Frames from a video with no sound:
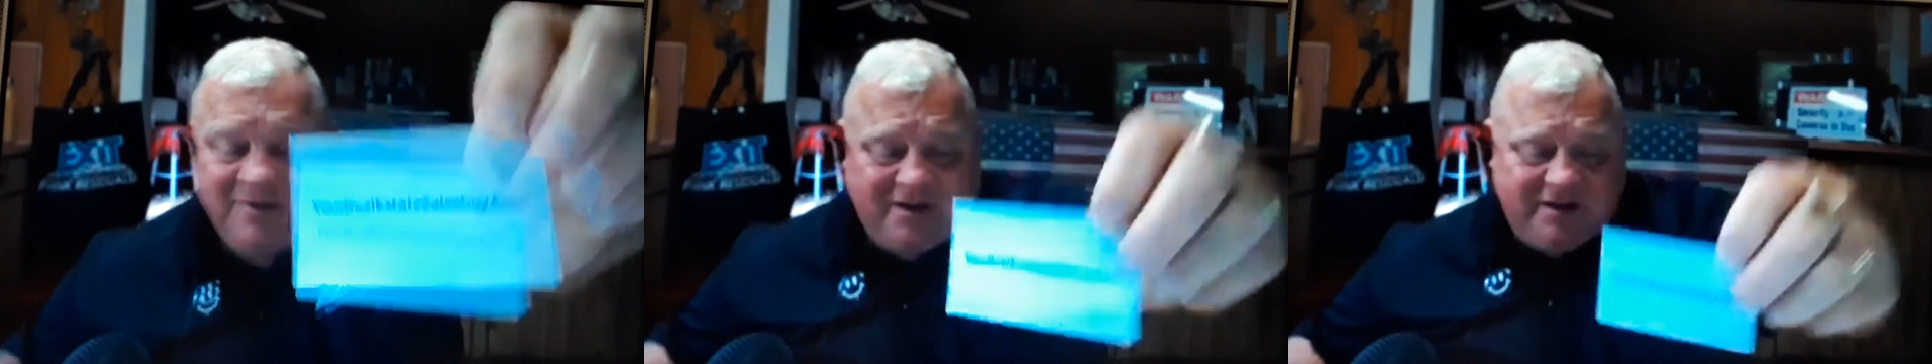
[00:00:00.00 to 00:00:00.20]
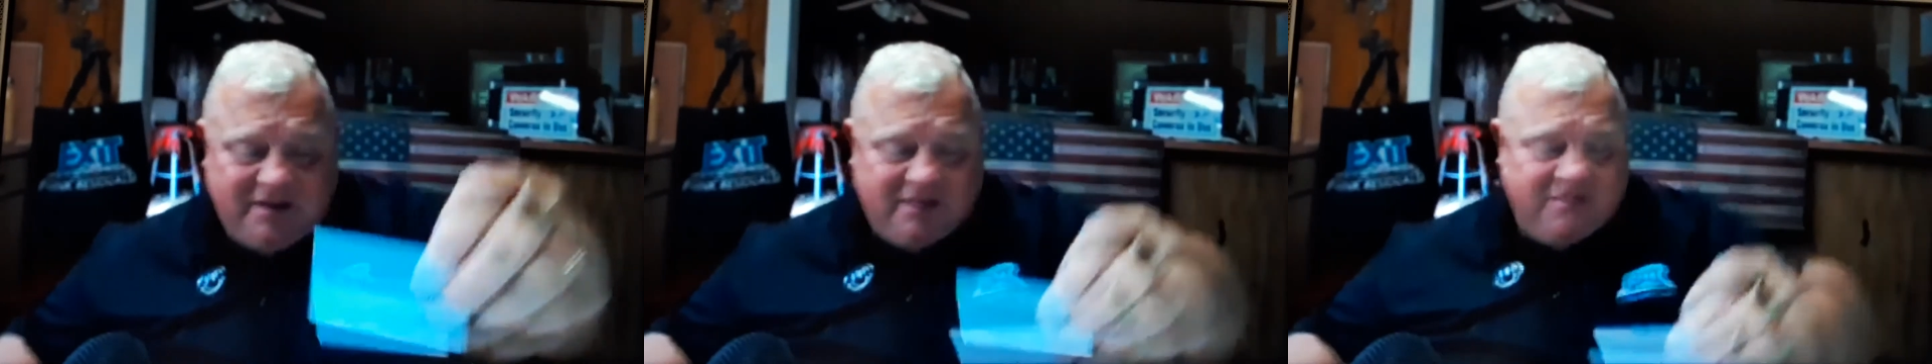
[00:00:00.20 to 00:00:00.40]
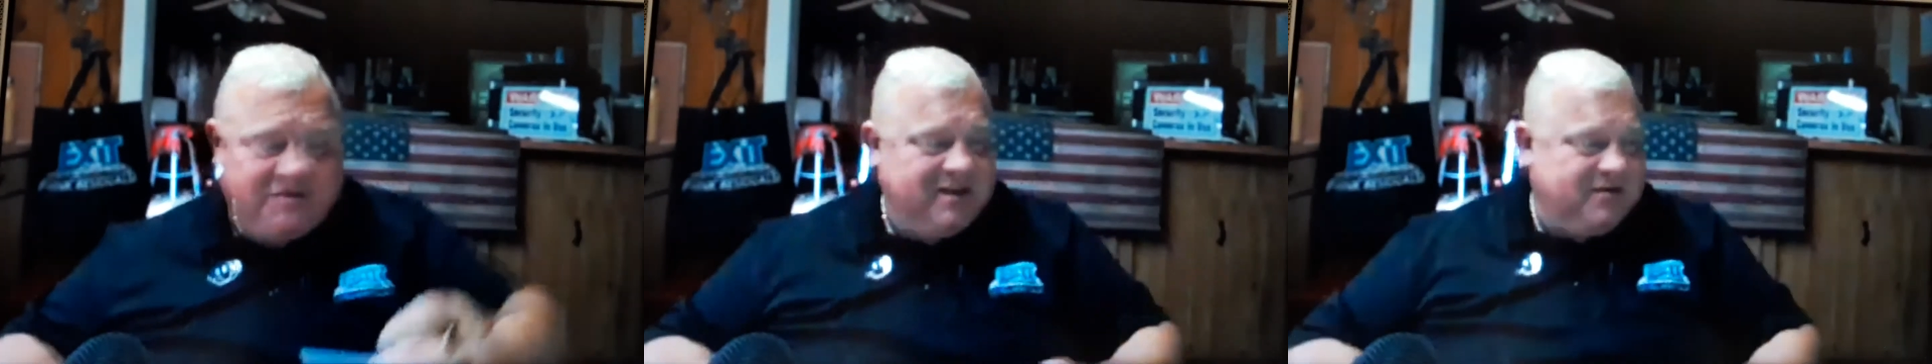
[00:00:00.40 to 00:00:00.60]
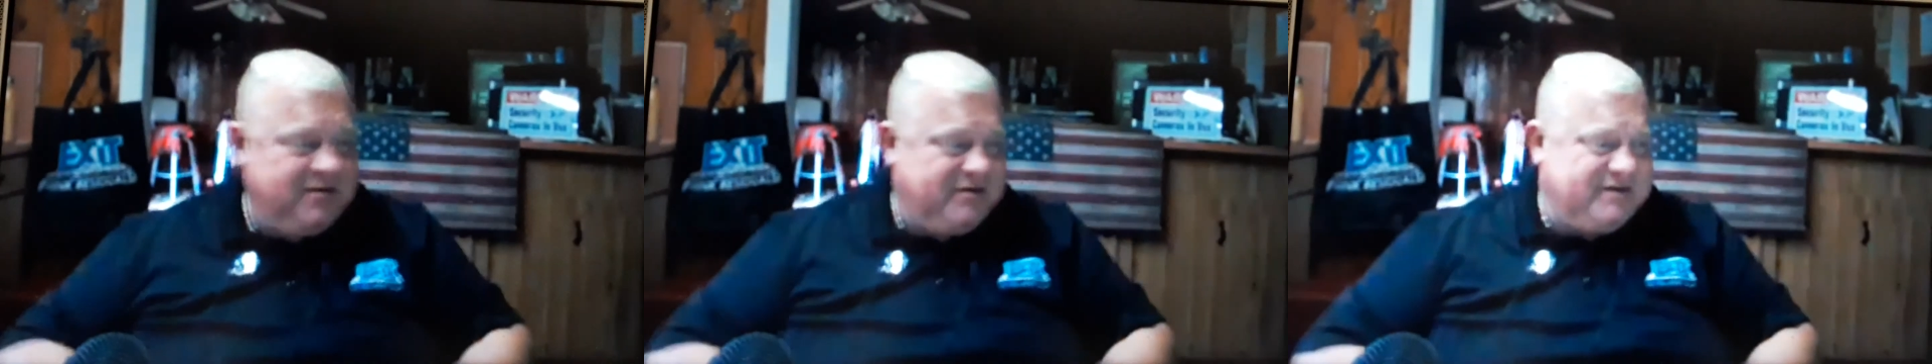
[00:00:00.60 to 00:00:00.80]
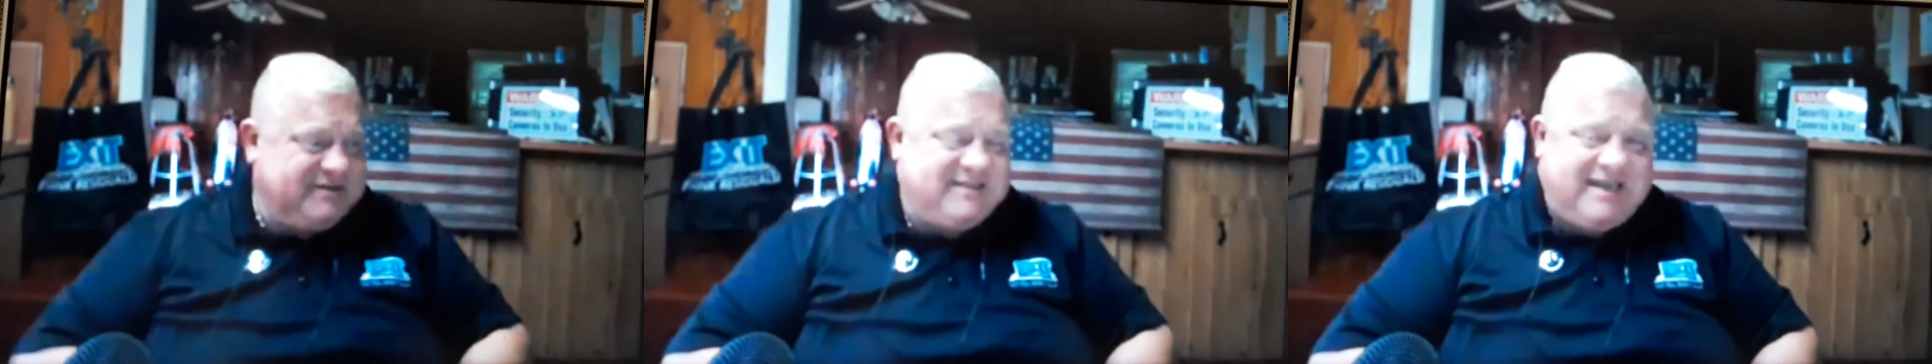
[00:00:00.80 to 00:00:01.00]
Oh,
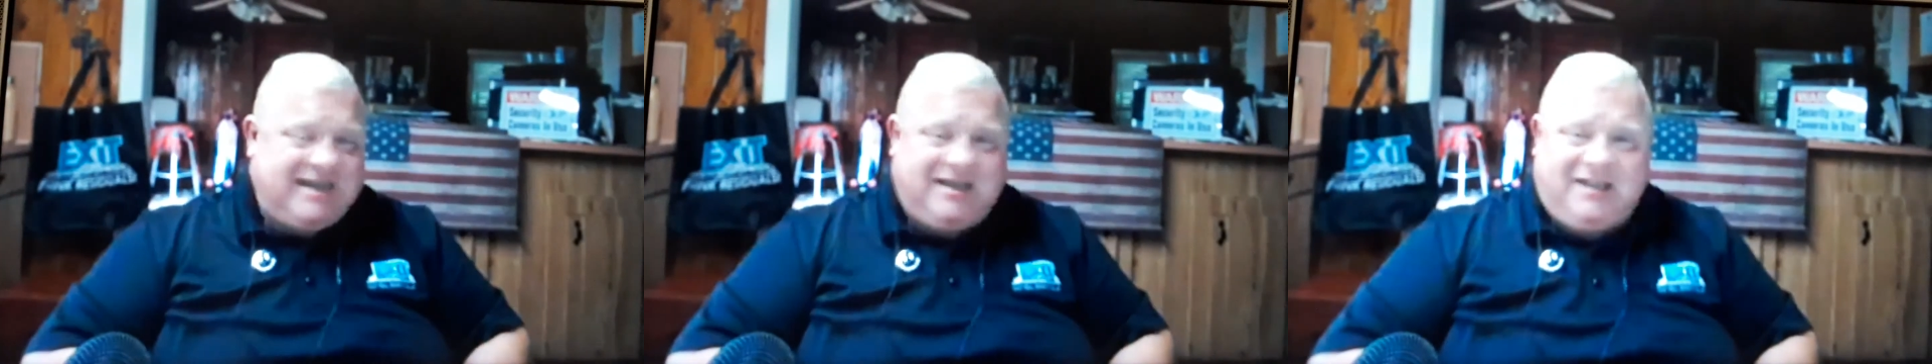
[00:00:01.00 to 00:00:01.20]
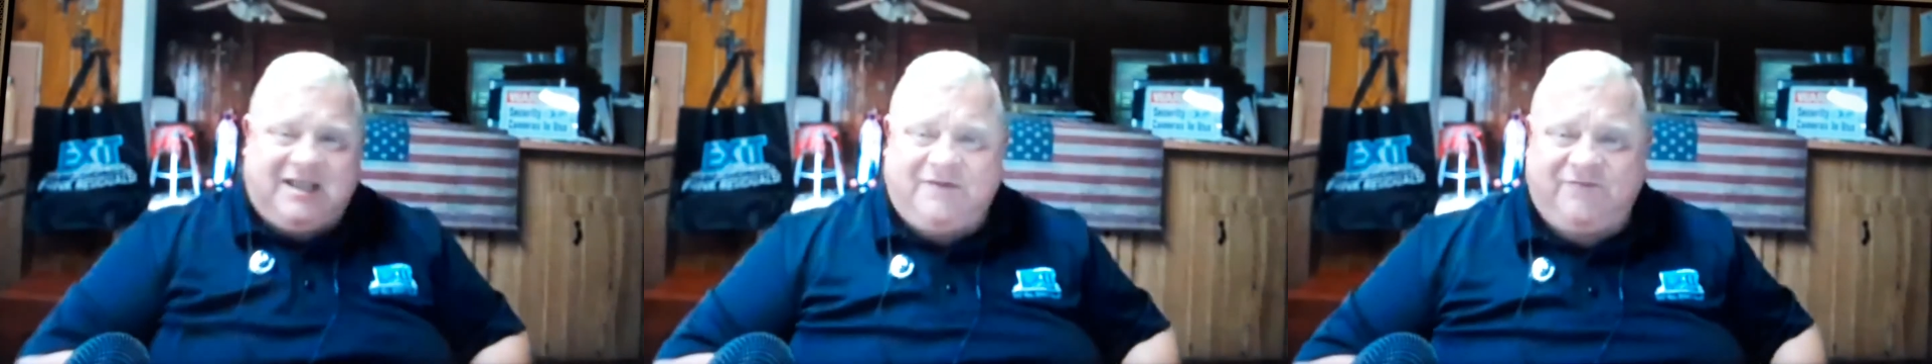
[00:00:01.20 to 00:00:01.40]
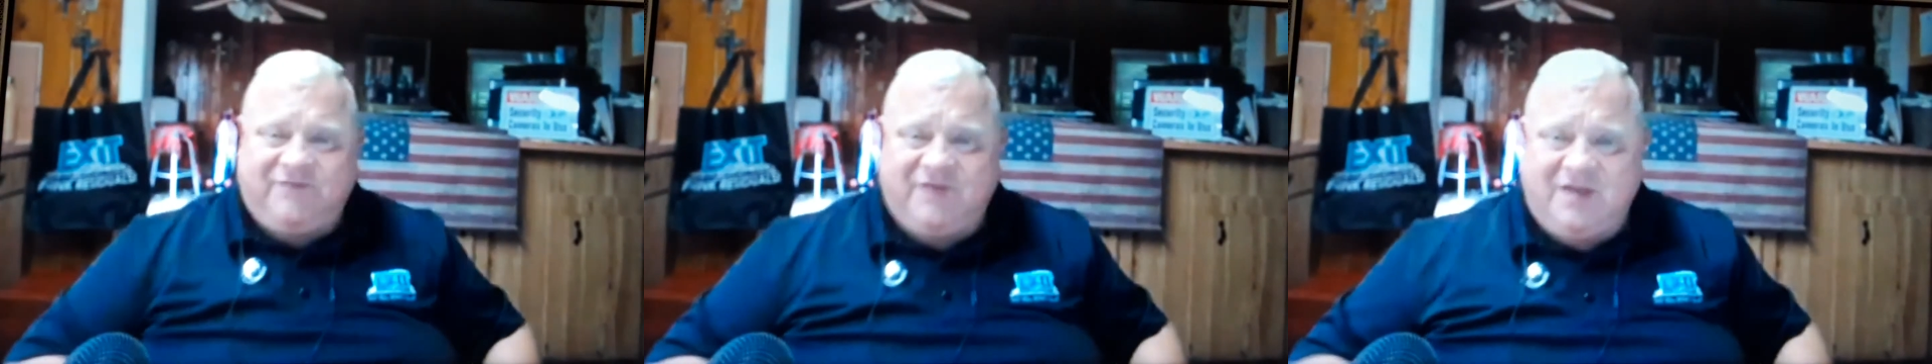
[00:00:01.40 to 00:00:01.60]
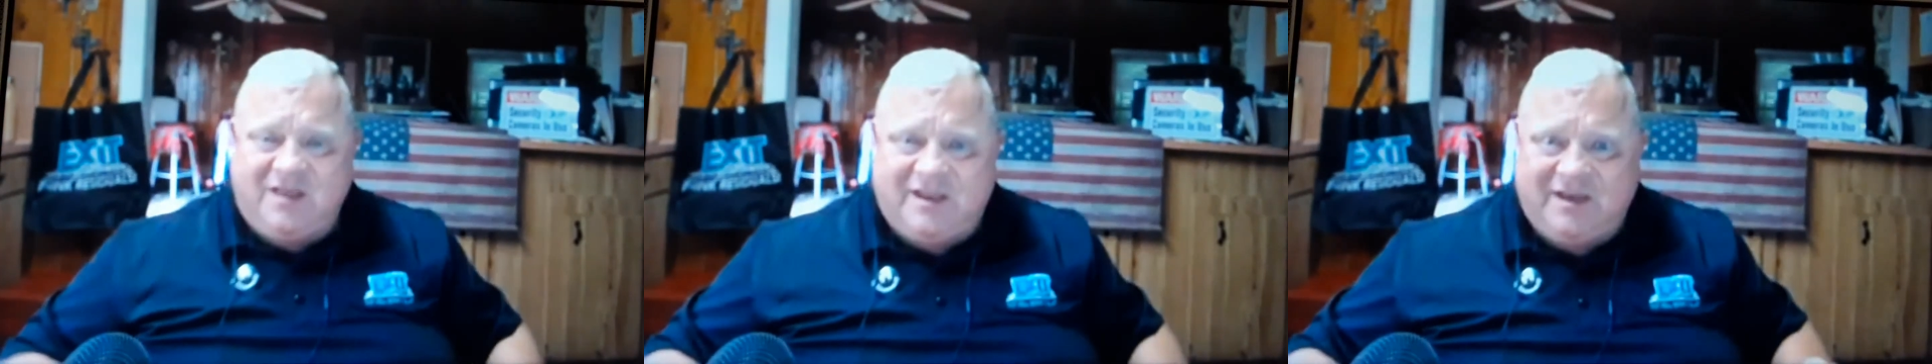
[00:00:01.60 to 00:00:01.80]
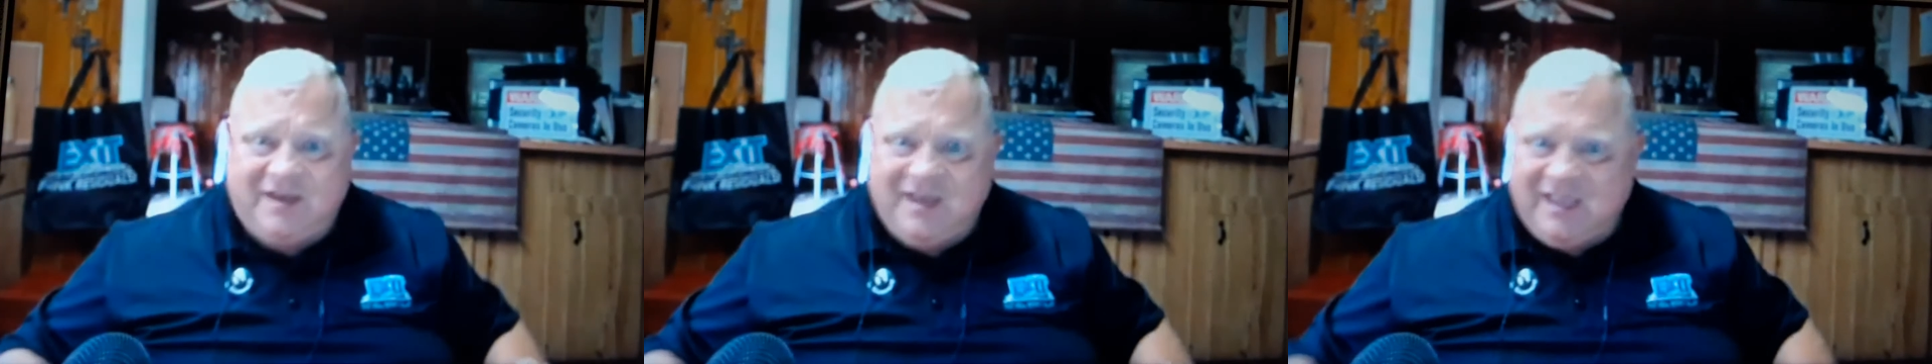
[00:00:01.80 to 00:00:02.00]
we just had a lot of
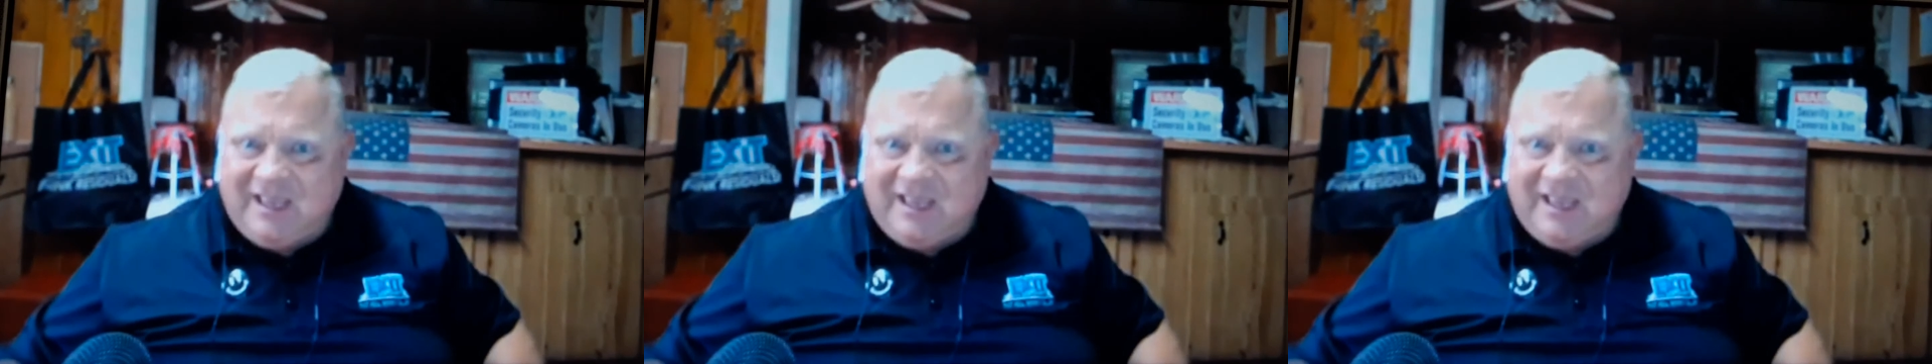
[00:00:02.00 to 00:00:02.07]
fun.